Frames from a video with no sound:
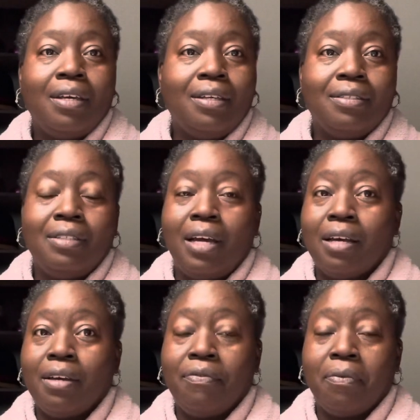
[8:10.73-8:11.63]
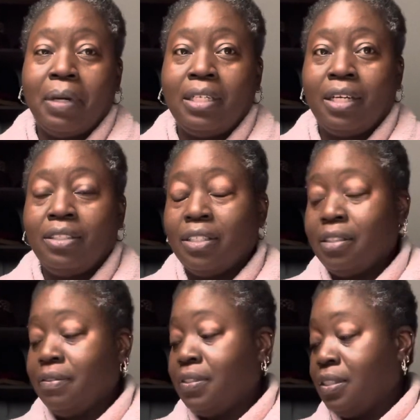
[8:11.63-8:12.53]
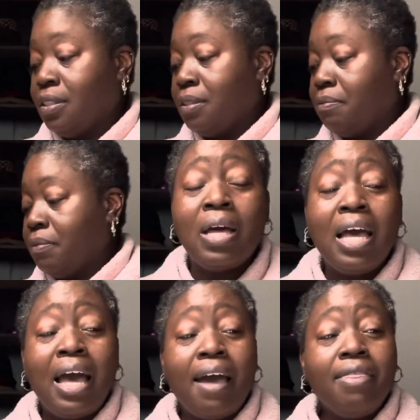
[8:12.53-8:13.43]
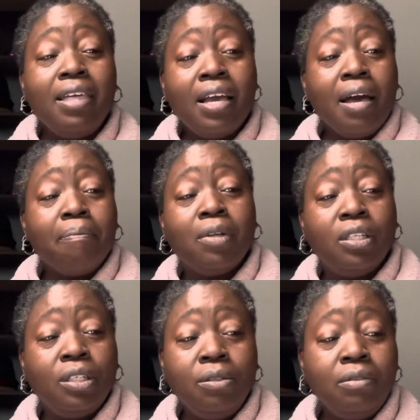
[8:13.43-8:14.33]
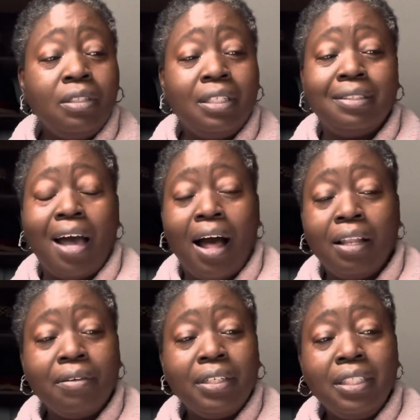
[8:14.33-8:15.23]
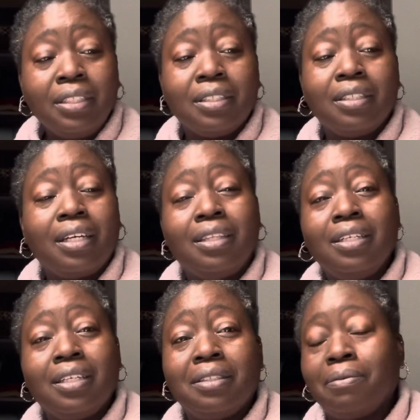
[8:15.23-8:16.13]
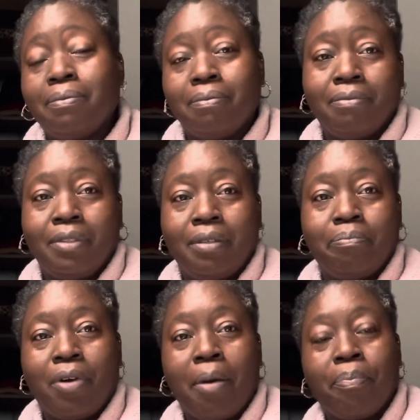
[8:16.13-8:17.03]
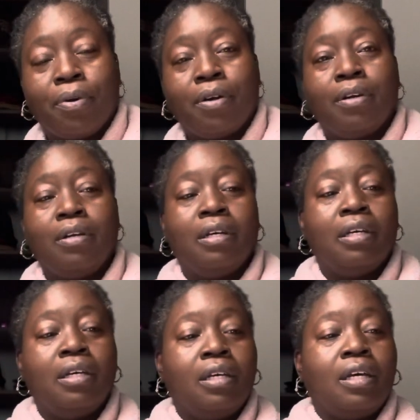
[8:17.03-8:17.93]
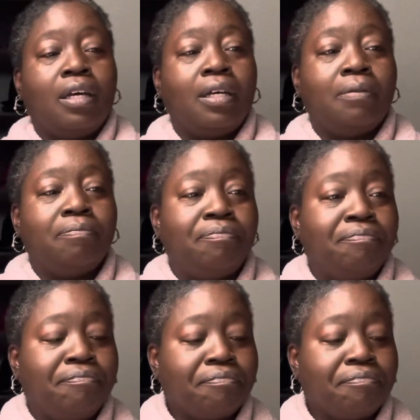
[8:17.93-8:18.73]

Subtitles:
is not good for my digestive system. I think I'm gluten intolerant. I think that's the proper um,